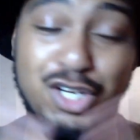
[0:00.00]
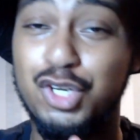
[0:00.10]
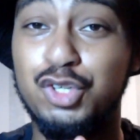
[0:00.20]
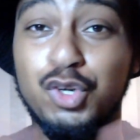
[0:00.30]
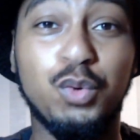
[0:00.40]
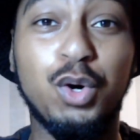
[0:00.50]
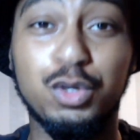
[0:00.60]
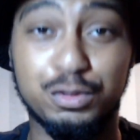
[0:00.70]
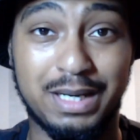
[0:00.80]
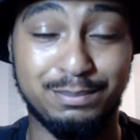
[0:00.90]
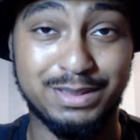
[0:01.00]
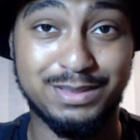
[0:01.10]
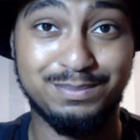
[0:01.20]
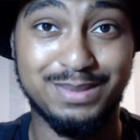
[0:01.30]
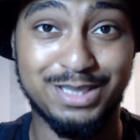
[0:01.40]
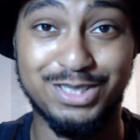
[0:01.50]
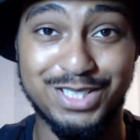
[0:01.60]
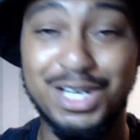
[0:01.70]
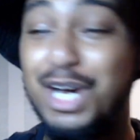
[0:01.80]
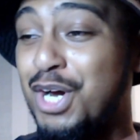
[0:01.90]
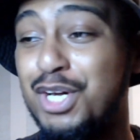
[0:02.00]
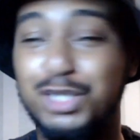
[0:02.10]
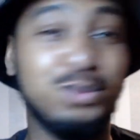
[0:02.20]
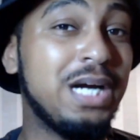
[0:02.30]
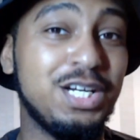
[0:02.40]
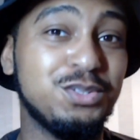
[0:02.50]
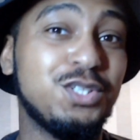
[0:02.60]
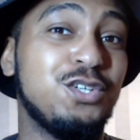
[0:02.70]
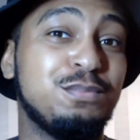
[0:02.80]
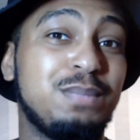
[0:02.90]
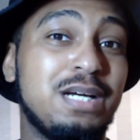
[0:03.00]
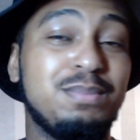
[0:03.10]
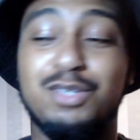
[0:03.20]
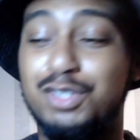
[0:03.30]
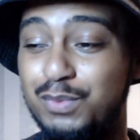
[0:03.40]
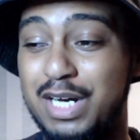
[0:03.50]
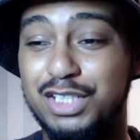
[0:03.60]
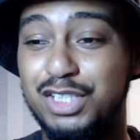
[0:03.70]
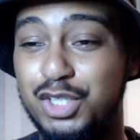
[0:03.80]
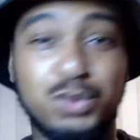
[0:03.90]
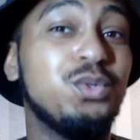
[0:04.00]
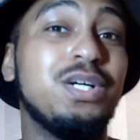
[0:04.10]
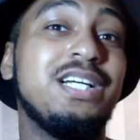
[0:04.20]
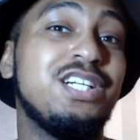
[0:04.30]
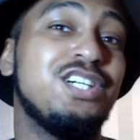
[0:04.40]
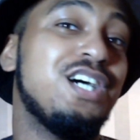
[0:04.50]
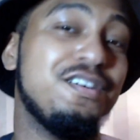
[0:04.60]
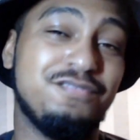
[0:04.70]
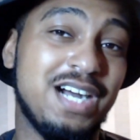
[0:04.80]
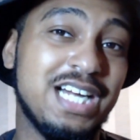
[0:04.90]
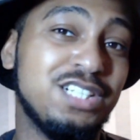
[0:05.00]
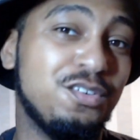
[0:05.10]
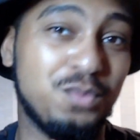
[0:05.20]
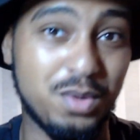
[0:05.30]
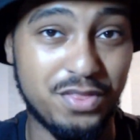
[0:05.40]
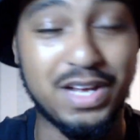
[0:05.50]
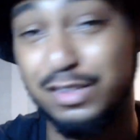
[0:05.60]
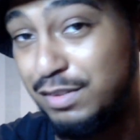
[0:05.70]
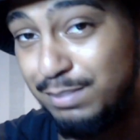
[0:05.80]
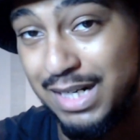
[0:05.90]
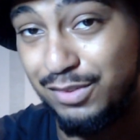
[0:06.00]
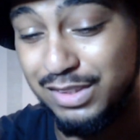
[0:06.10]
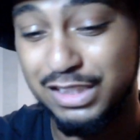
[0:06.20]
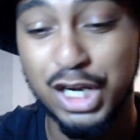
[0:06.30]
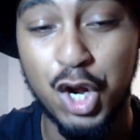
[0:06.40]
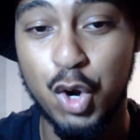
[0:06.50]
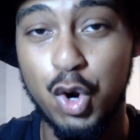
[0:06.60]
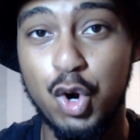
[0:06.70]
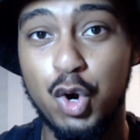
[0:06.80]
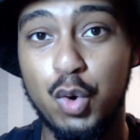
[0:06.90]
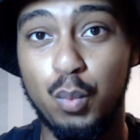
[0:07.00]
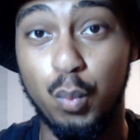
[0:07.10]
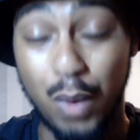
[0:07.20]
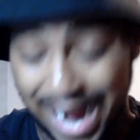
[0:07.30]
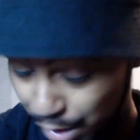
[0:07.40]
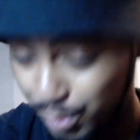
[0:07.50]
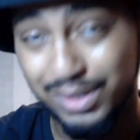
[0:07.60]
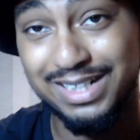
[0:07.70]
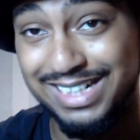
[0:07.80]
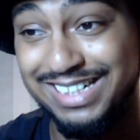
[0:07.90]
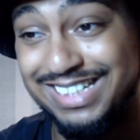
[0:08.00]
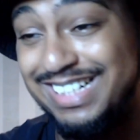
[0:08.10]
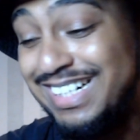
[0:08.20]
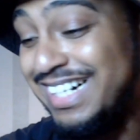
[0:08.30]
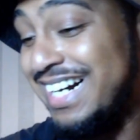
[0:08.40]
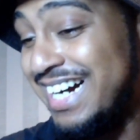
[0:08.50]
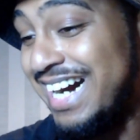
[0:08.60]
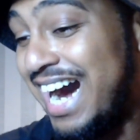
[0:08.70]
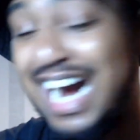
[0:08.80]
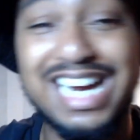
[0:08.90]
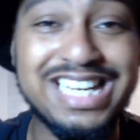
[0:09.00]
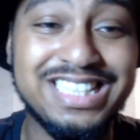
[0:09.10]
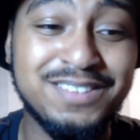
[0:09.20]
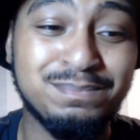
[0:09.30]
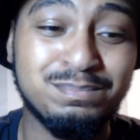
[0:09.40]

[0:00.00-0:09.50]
no hose pipes. You can't use a hosepipe, otherwise you will incur a fine of £1,000. Wow. I